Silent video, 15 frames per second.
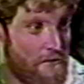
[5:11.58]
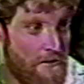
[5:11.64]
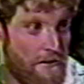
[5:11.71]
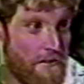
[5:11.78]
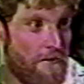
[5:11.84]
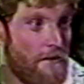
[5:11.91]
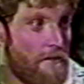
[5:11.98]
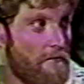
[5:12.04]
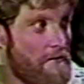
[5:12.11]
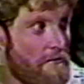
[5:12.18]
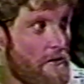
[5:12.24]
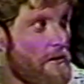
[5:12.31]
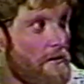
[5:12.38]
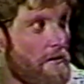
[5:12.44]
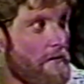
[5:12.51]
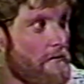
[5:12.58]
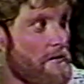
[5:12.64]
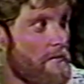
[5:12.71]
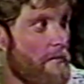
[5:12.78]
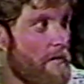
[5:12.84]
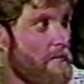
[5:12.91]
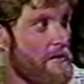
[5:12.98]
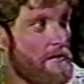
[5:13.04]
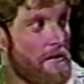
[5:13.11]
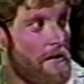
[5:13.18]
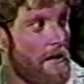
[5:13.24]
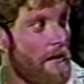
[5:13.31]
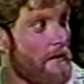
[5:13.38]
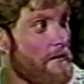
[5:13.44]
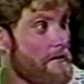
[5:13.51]
so. I was very nervous about missing
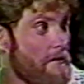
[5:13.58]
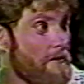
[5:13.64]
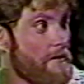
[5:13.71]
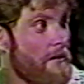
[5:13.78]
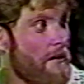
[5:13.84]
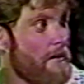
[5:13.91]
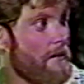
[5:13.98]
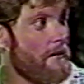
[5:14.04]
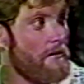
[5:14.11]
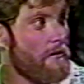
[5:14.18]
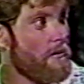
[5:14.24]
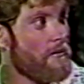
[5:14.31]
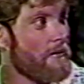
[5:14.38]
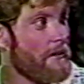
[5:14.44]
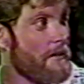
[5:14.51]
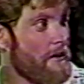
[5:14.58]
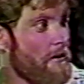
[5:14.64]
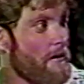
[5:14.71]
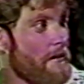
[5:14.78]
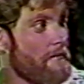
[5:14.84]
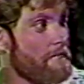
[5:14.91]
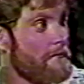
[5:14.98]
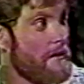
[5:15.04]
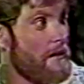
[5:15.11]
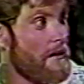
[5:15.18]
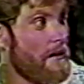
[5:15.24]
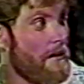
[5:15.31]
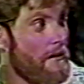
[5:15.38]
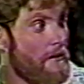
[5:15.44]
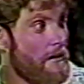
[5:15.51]
the islands. I was caught in a northerly current
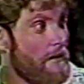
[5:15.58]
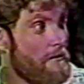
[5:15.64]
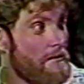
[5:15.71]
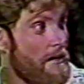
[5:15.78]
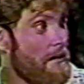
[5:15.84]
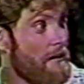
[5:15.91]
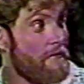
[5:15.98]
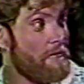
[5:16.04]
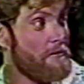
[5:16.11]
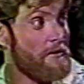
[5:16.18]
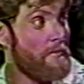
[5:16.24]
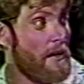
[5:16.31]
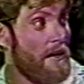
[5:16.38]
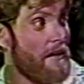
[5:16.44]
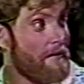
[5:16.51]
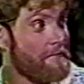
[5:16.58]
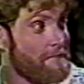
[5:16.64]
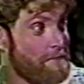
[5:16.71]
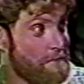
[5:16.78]
and thought I was headed for Japan.